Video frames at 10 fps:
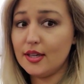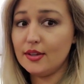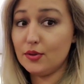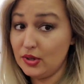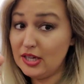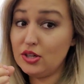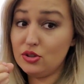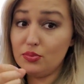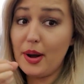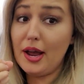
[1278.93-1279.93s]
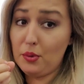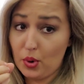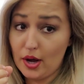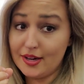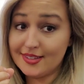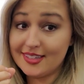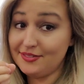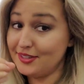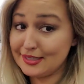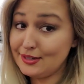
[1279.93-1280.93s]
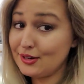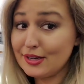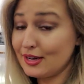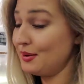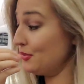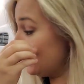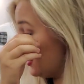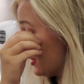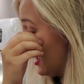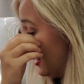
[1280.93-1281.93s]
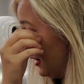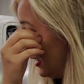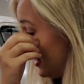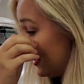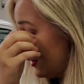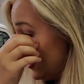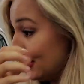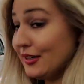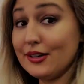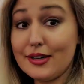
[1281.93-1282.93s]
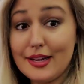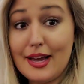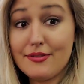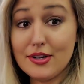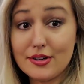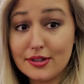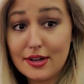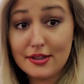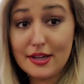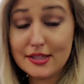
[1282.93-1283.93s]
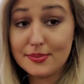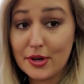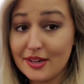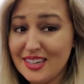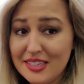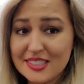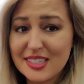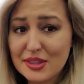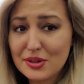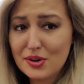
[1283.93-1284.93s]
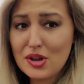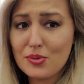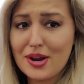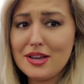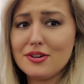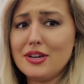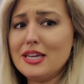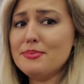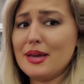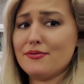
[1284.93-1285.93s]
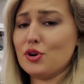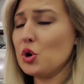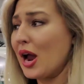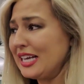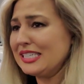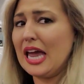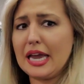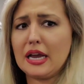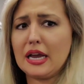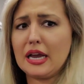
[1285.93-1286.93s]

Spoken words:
if you needed to buy one, if it didn't already come with your Cadillac or you didn't already have it or got lost somewhere, it's like 30 grand on eBay for Christ's sake.